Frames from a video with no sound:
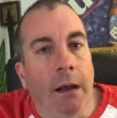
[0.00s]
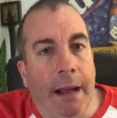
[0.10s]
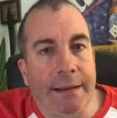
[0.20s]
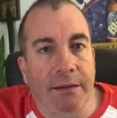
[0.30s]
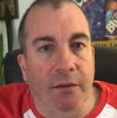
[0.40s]
I
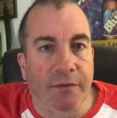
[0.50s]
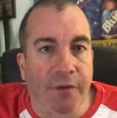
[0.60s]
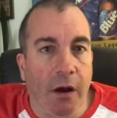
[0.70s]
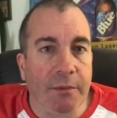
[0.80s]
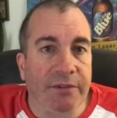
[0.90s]
get to the
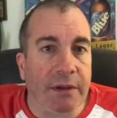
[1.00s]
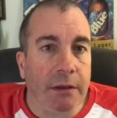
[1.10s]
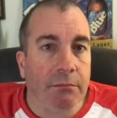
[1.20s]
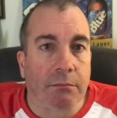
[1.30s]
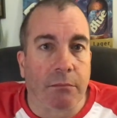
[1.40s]
pharmacy.
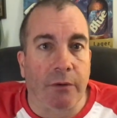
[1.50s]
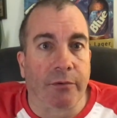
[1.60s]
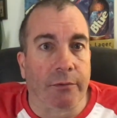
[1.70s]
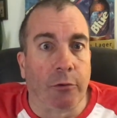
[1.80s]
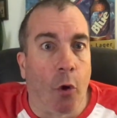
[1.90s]
There's
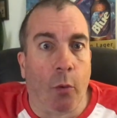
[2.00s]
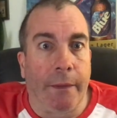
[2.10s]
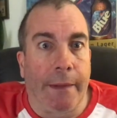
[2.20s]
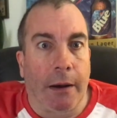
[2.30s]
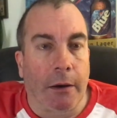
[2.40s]
no
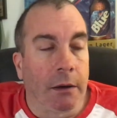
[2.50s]
one there.